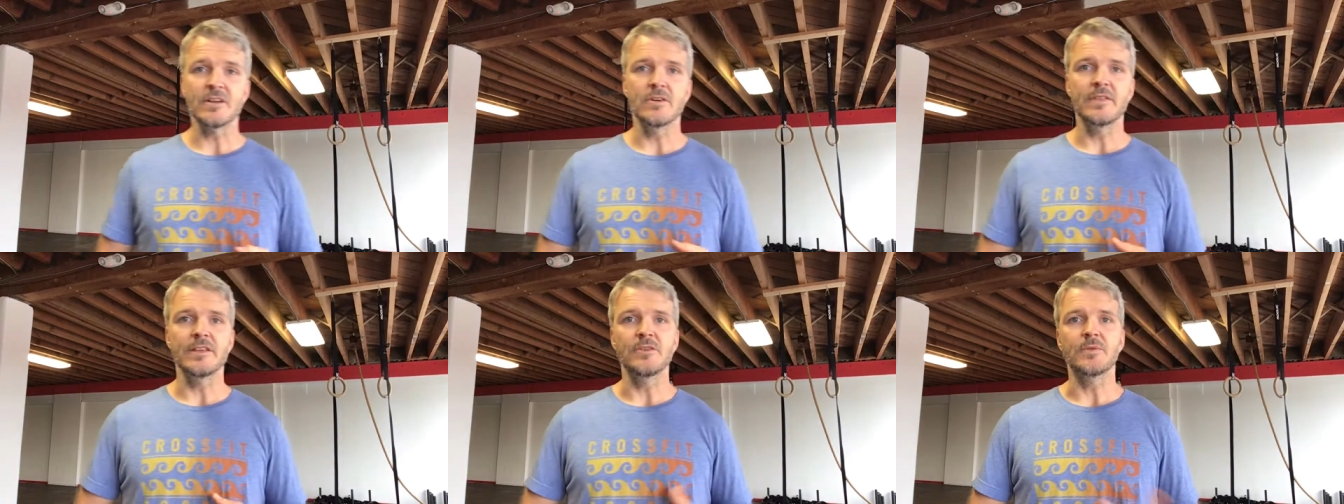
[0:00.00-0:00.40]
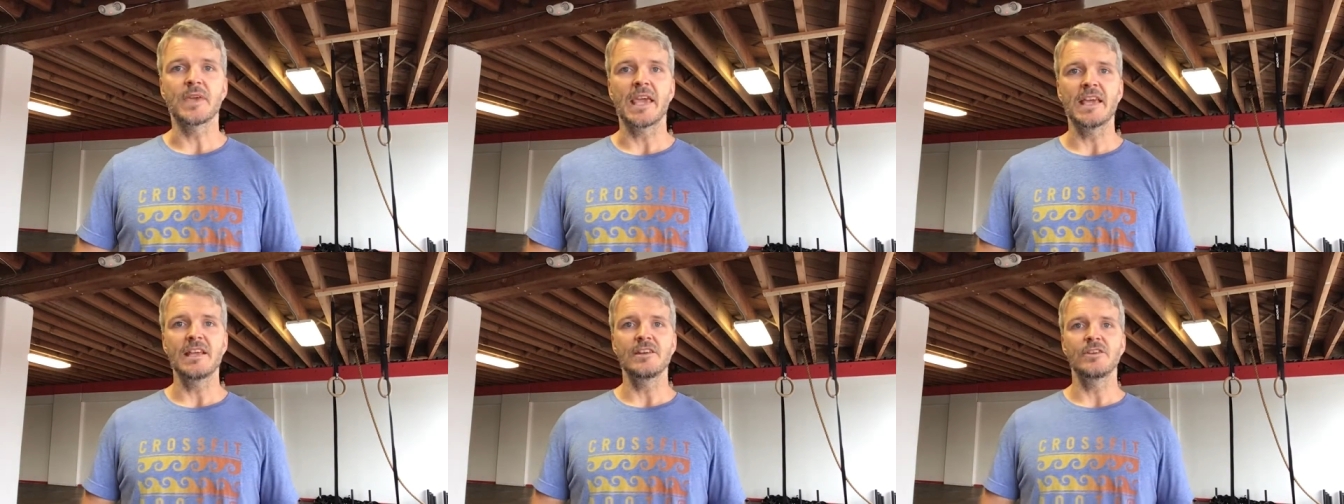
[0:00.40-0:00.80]
though that you
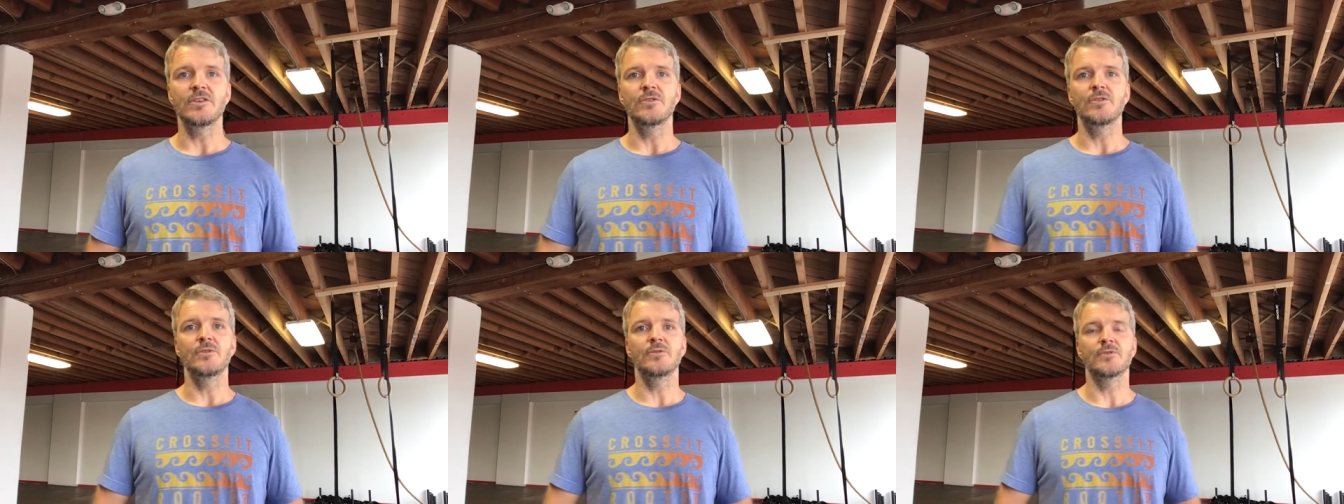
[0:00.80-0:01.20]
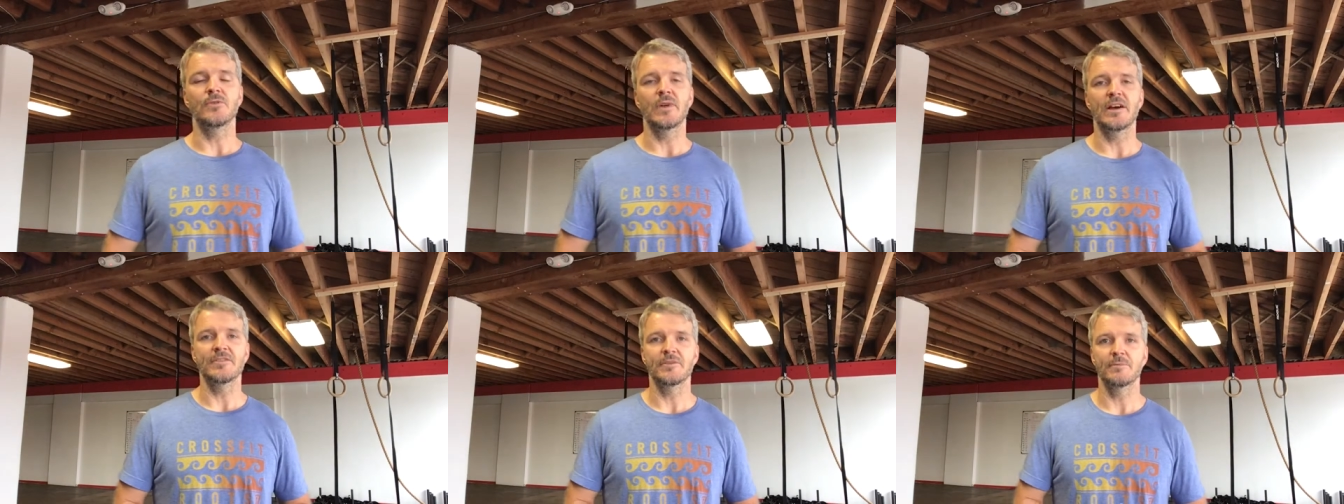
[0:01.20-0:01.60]
can do
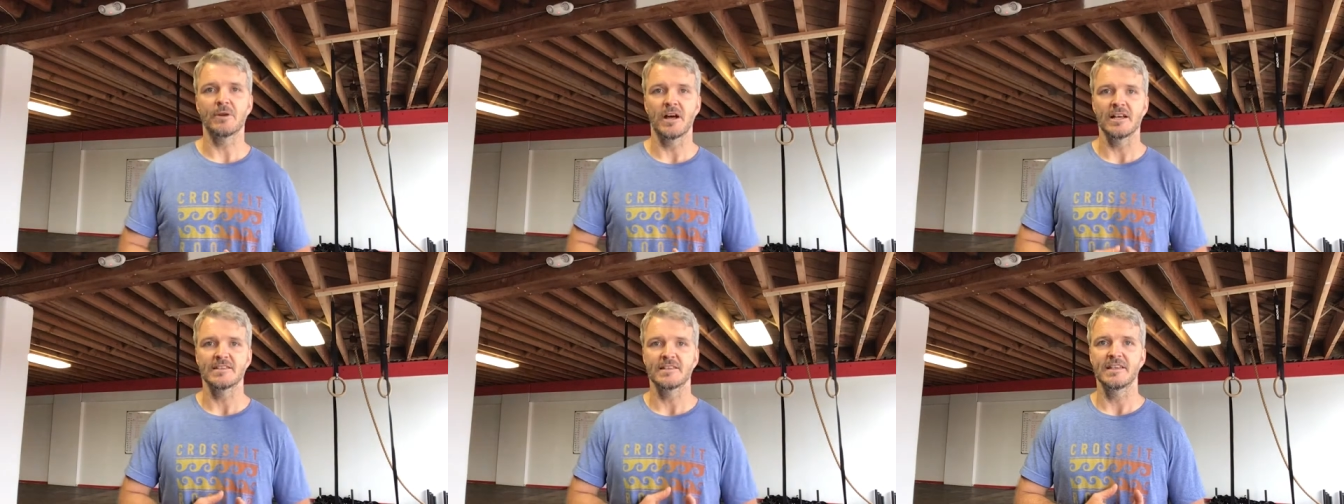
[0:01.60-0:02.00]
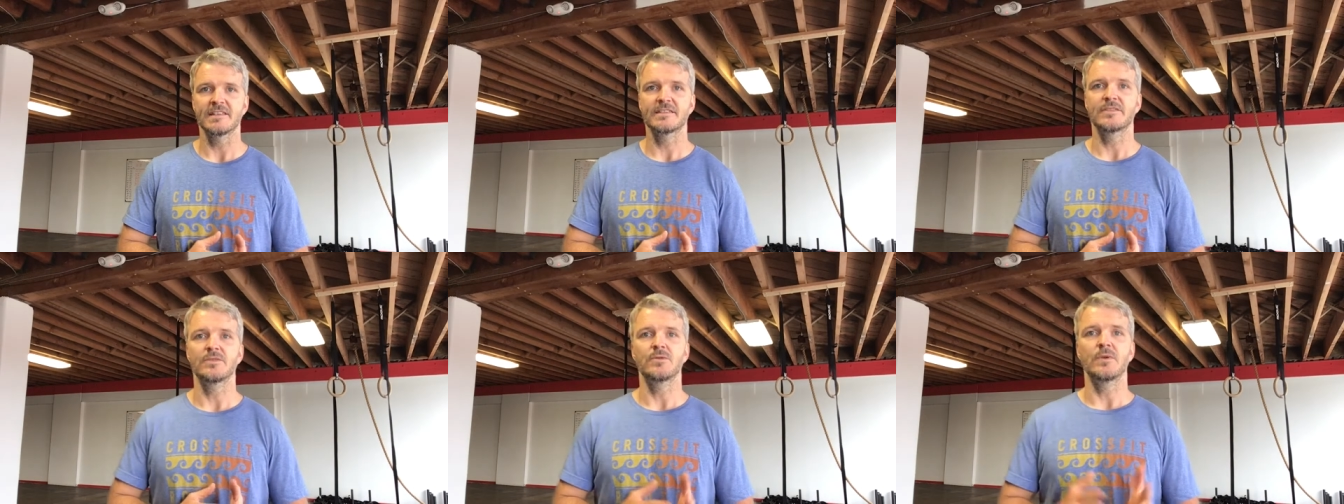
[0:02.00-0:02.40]
throughout the
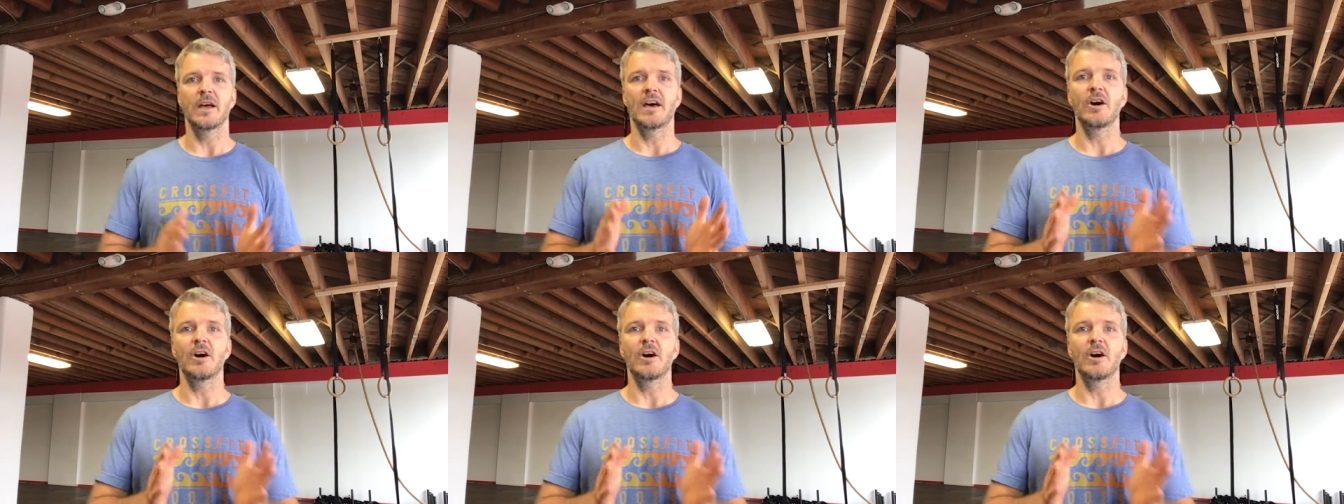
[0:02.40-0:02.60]
process to